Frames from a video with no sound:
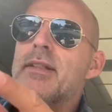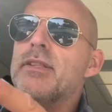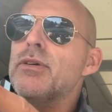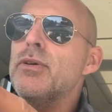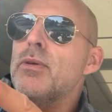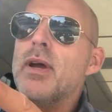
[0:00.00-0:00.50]

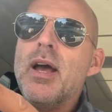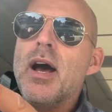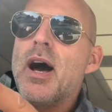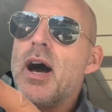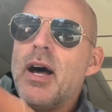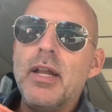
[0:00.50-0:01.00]
to
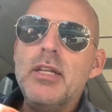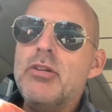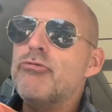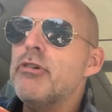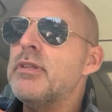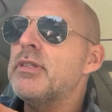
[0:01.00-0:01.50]

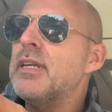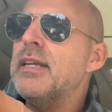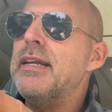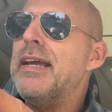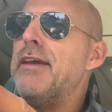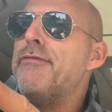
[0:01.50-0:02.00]
hundreds,
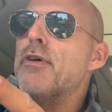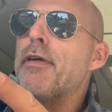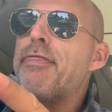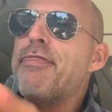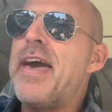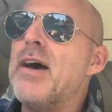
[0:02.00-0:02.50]
if not
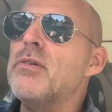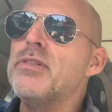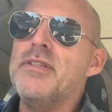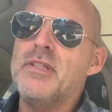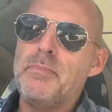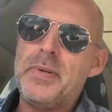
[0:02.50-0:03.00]

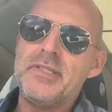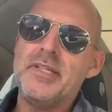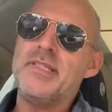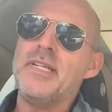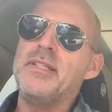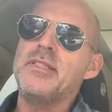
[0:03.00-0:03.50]
thousands, of
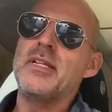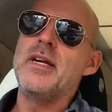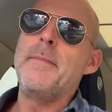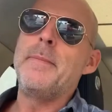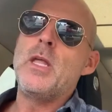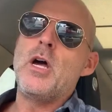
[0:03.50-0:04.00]
businesses
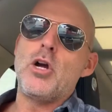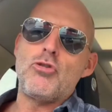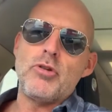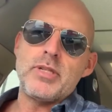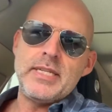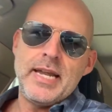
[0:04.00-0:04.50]

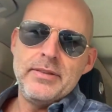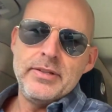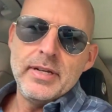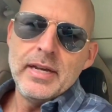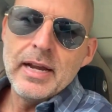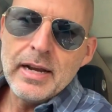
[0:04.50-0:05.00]
across
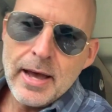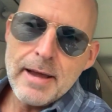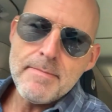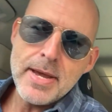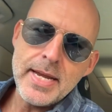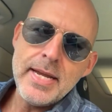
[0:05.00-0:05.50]
London, like
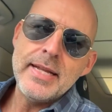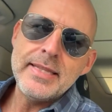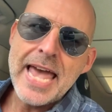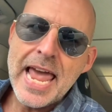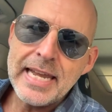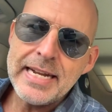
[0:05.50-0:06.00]
me,
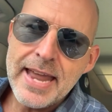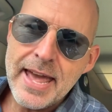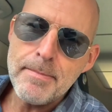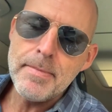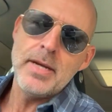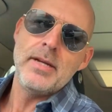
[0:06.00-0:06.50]
telling
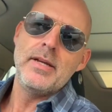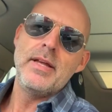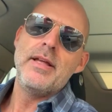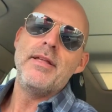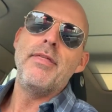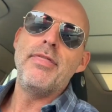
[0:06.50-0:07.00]
them
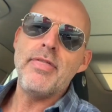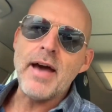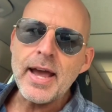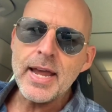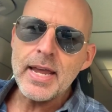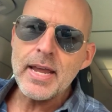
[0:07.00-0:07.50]

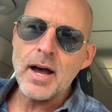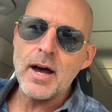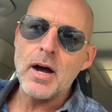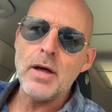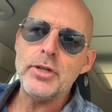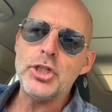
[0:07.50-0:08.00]
they
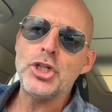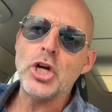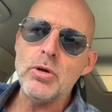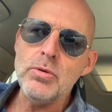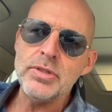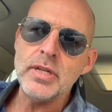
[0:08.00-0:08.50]
are the
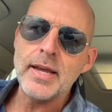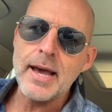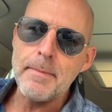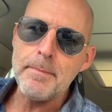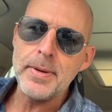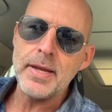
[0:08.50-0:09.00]
chosen
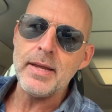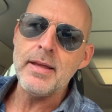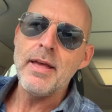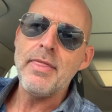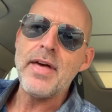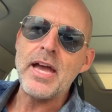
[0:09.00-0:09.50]
company
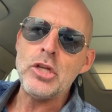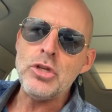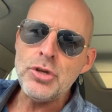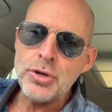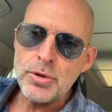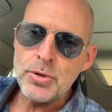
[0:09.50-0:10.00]
that
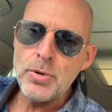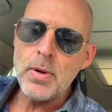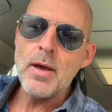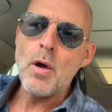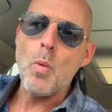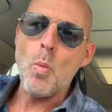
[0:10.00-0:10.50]
you
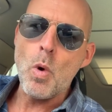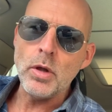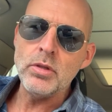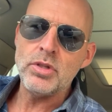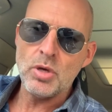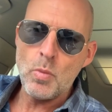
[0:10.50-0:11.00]

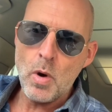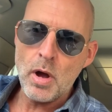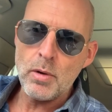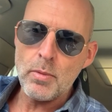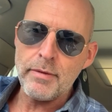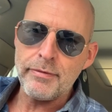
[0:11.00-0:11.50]
want to
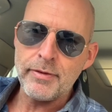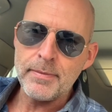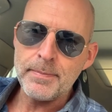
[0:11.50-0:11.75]
work with.